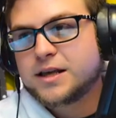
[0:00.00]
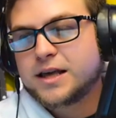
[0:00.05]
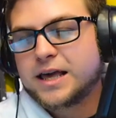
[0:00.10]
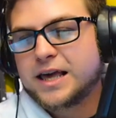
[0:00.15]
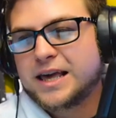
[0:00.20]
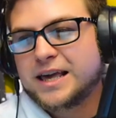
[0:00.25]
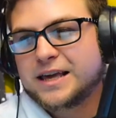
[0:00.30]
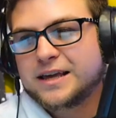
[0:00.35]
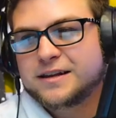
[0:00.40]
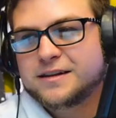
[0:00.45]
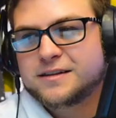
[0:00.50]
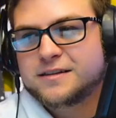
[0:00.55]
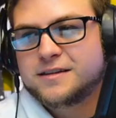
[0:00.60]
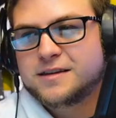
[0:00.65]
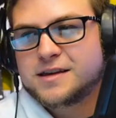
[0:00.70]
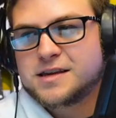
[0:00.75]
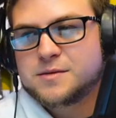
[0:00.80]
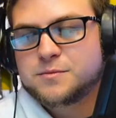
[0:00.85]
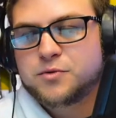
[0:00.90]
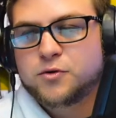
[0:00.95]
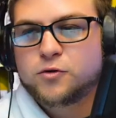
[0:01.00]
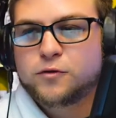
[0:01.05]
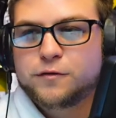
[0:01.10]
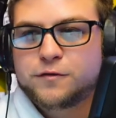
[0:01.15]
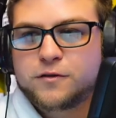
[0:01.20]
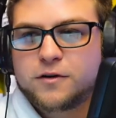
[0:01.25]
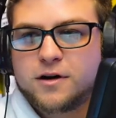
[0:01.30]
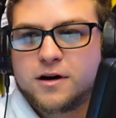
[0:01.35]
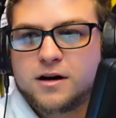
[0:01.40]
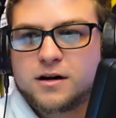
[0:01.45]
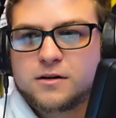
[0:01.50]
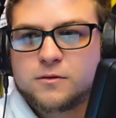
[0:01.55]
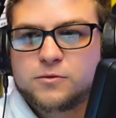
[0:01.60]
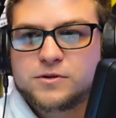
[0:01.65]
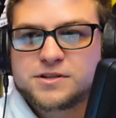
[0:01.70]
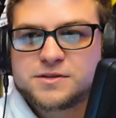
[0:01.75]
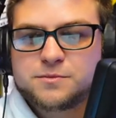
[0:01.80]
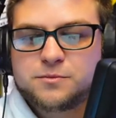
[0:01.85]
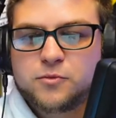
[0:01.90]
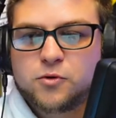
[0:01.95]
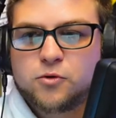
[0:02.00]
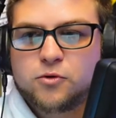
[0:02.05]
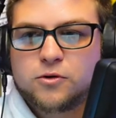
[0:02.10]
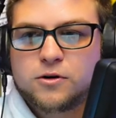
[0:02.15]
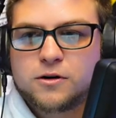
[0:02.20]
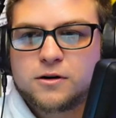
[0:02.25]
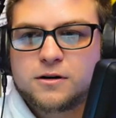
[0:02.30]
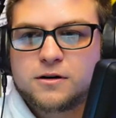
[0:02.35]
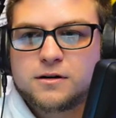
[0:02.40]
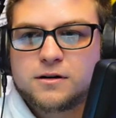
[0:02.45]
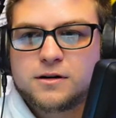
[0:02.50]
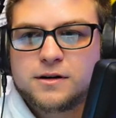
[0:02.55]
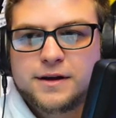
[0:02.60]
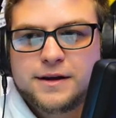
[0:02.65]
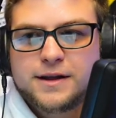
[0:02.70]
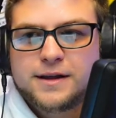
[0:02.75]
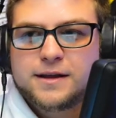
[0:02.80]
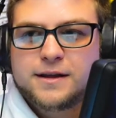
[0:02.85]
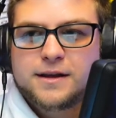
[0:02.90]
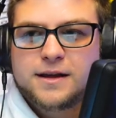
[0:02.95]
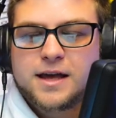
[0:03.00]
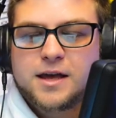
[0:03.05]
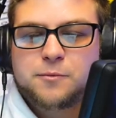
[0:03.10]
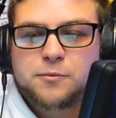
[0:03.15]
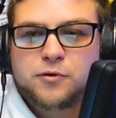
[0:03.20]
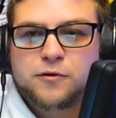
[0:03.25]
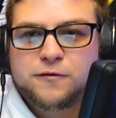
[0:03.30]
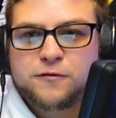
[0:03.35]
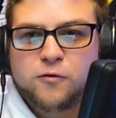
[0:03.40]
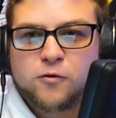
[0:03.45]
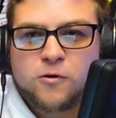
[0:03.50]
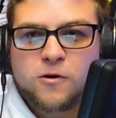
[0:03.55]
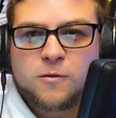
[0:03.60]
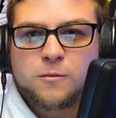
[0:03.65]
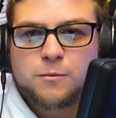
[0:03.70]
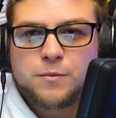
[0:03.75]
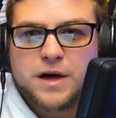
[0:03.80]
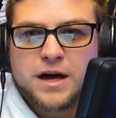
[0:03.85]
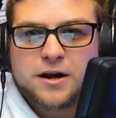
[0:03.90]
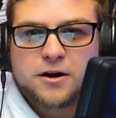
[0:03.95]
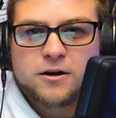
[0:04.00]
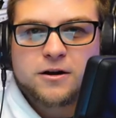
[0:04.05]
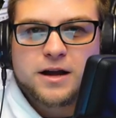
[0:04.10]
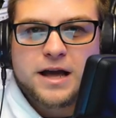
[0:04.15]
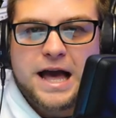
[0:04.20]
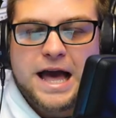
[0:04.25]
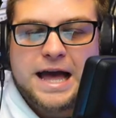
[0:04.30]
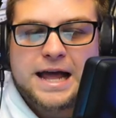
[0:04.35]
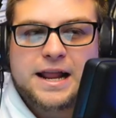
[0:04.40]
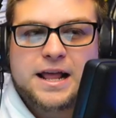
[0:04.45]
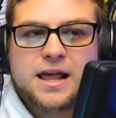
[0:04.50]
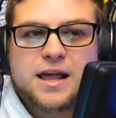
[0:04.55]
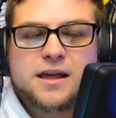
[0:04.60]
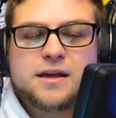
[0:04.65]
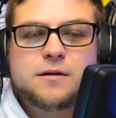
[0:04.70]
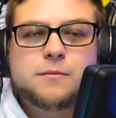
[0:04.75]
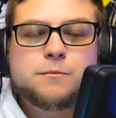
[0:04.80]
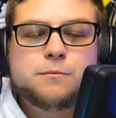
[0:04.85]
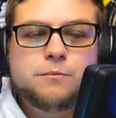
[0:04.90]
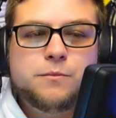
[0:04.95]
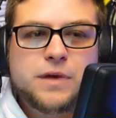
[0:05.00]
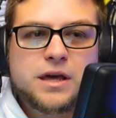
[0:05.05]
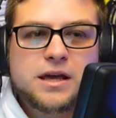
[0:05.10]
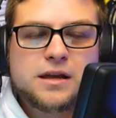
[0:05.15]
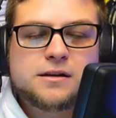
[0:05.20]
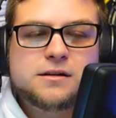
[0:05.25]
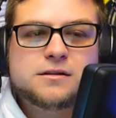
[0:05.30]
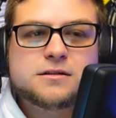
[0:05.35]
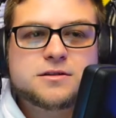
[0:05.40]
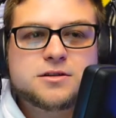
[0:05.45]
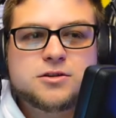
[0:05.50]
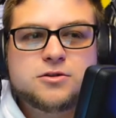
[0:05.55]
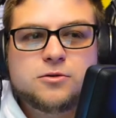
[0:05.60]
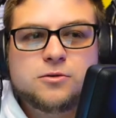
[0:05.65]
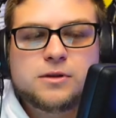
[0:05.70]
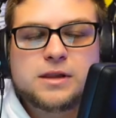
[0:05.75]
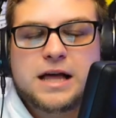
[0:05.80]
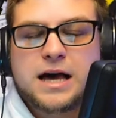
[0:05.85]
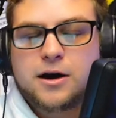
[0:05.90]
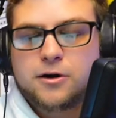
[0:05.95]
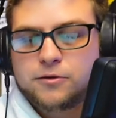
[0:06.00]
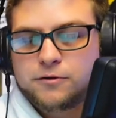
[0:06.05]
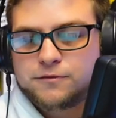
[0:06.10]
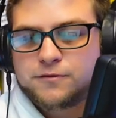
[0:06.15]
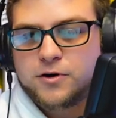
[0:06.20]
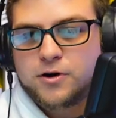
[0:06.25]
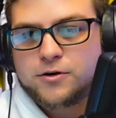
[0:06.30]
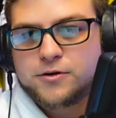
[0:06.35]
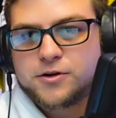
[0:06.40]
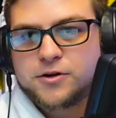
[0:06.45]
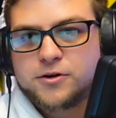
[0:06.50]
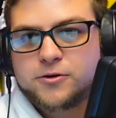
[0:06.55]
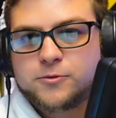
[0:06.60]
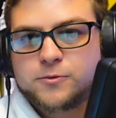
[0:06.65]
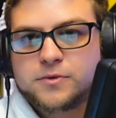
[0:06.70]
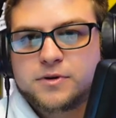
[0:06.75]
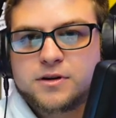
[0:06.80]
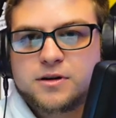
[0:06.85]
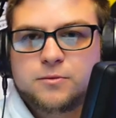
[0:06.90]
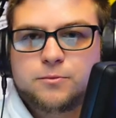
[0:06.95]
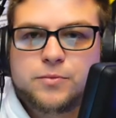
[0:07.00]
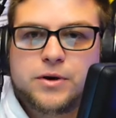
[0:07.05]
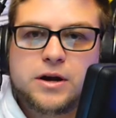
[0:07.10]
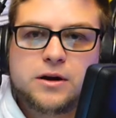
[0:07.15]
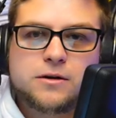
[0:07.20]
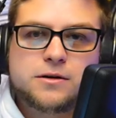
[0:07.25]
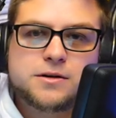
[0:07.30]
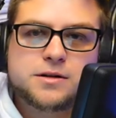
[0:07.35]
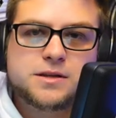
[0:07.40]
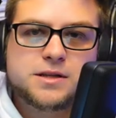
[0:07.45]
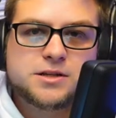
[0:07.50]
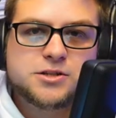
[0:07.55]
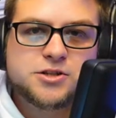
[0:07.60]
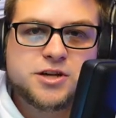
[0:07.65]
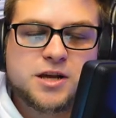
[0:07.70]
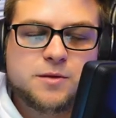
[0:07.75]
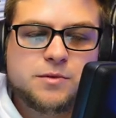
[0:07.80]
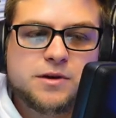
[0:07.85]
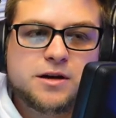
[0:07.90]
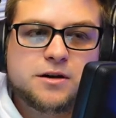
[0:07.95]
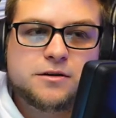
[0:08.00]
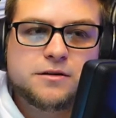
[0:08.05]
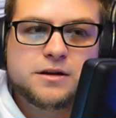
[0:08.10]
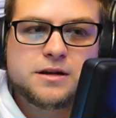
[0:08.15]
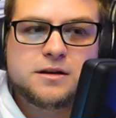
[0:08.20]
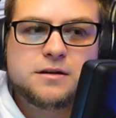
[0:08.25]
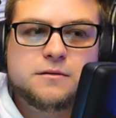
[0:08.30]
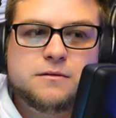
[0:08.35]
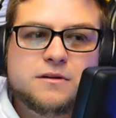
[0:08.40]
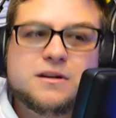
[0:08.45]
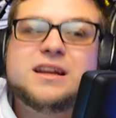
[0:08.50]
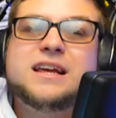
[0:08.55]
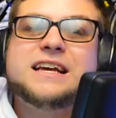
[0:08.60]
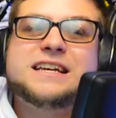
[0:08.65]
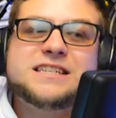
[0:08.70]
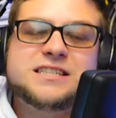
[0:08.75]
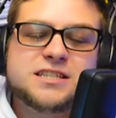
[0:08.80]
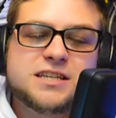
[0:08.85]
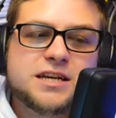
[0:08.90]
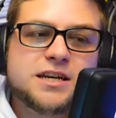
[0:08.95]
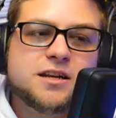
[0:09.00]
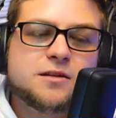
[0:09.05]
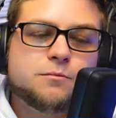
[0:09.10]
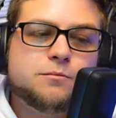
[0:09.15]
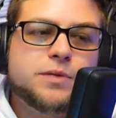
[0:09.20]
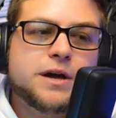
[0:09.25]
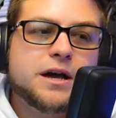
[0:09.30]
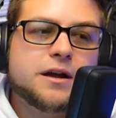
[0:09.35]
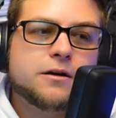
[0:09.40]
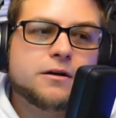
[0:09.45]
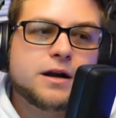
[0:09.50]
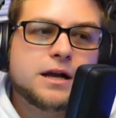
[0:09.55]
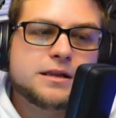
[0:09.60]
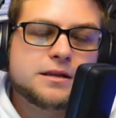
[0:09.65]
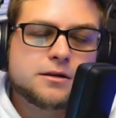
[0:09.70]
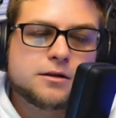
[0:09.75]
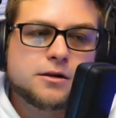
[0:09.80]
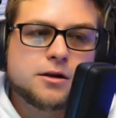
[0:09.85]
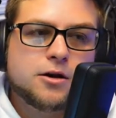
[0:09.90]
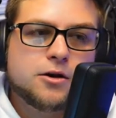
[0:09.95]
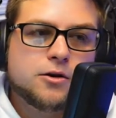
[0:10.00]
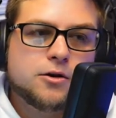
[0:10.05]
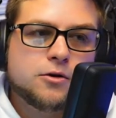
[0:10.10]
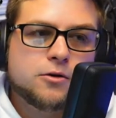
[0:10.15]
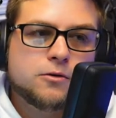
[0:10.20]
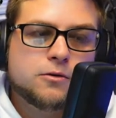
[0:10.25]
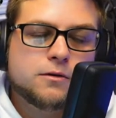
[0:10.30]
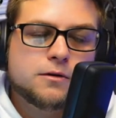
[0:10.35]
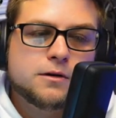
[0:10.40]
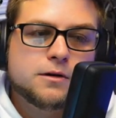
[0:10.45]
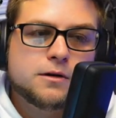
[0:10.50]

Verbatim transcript: And the bullfrog was more, it performed better at a mid to loud volume compared to the JBL that exceeded better at the low.